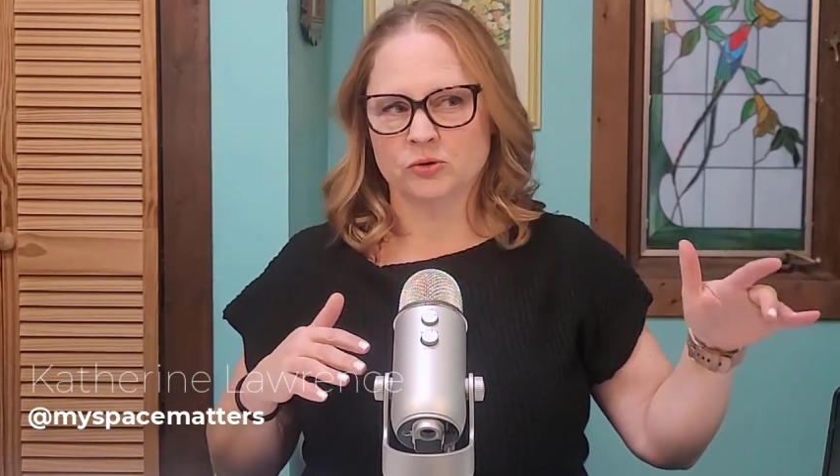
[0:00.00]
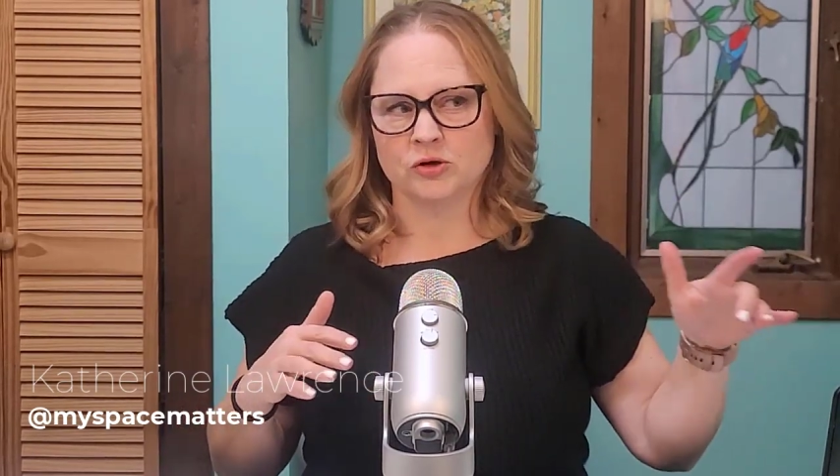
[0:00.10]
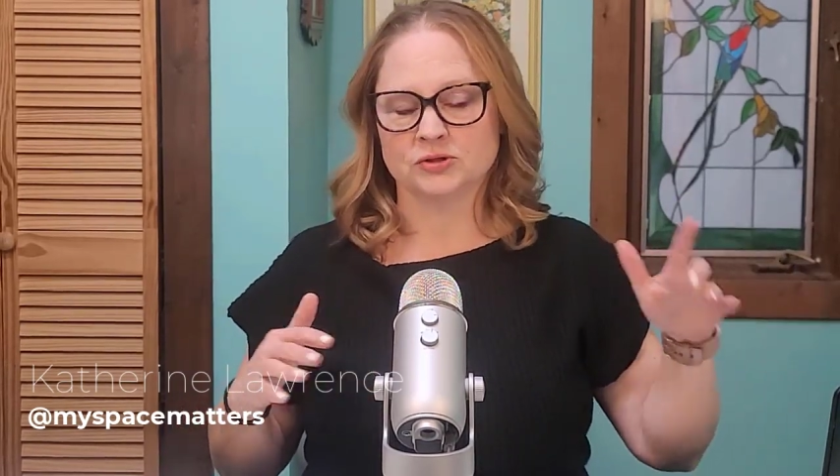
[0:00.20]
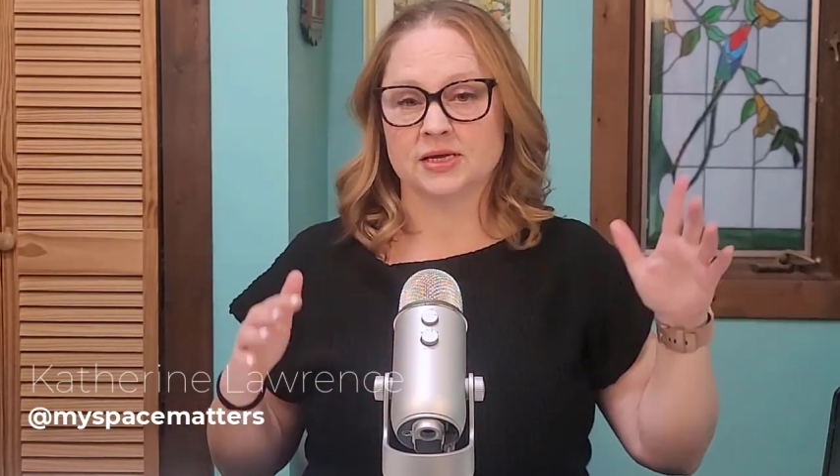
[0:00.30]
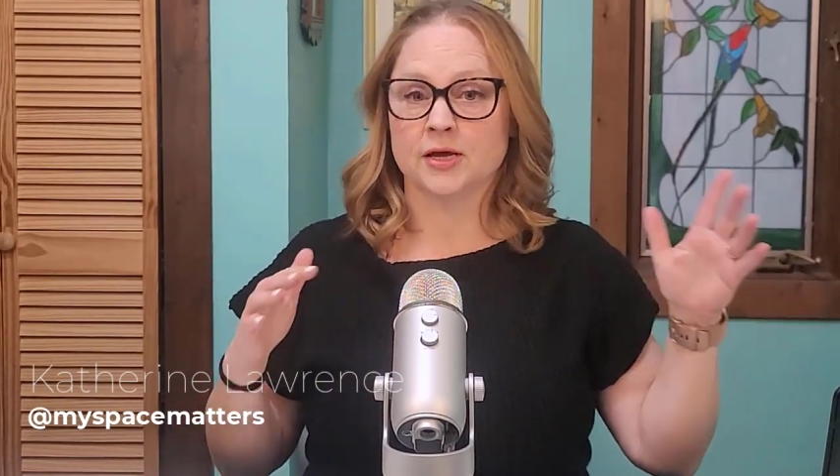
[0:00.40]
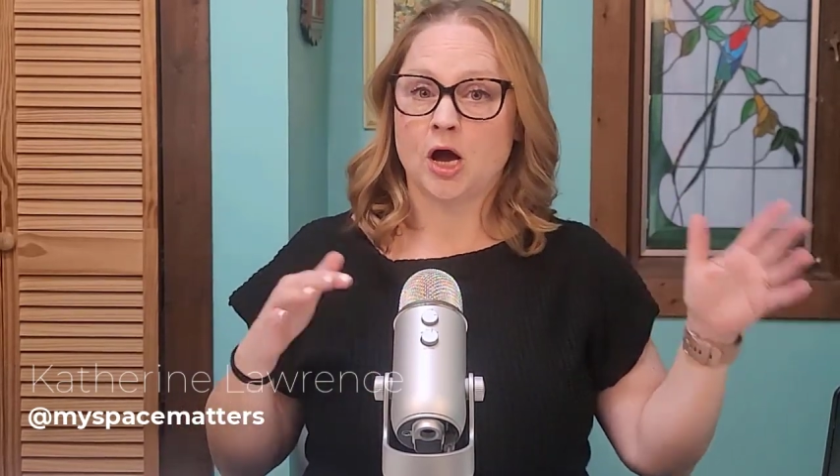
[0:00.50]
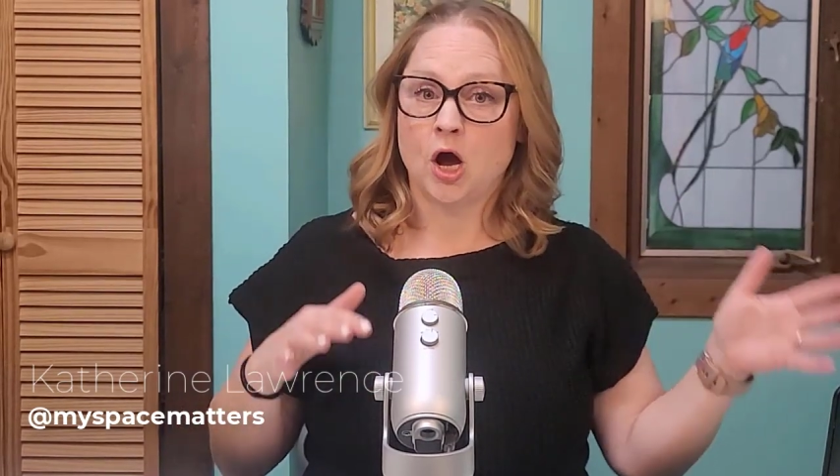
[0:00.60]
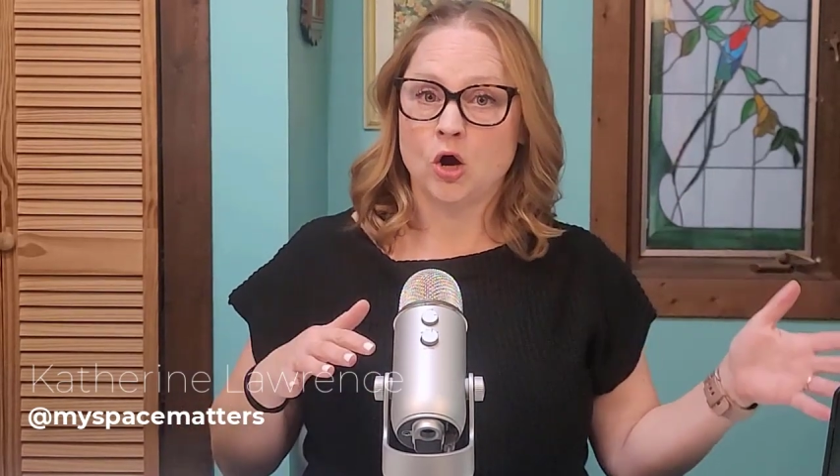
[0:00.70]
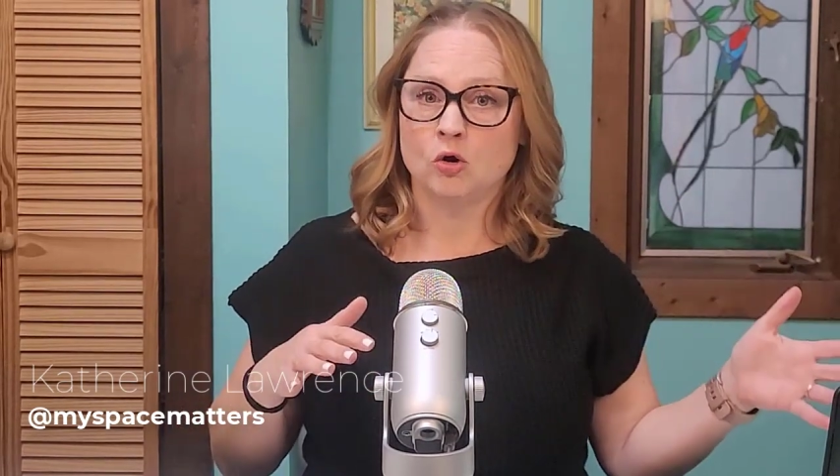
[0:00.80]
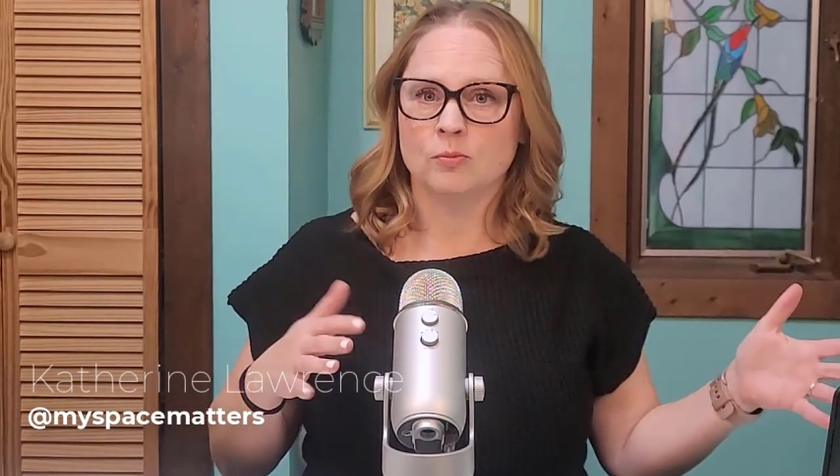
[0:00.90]
goes in the
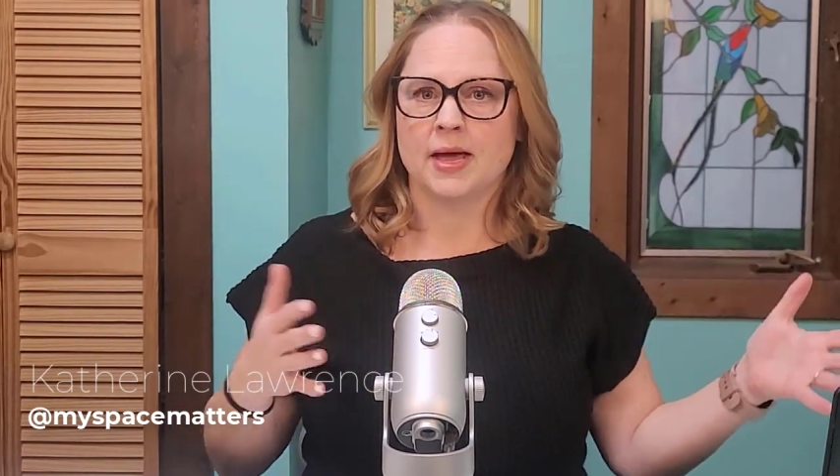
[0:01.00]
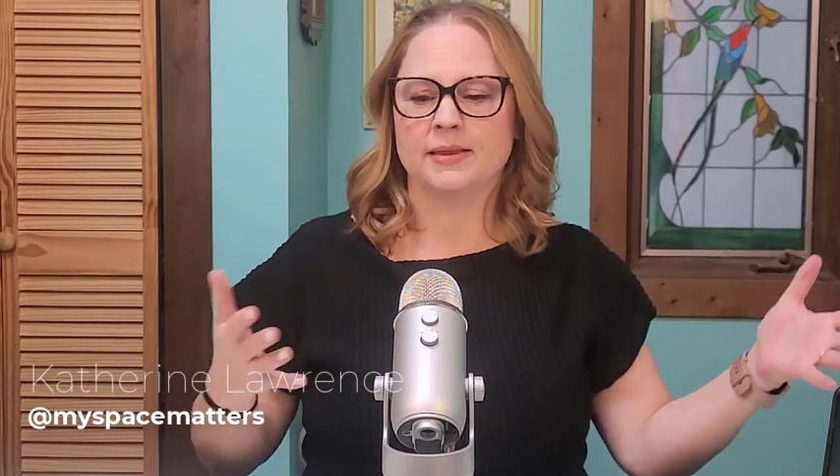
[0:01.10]
home and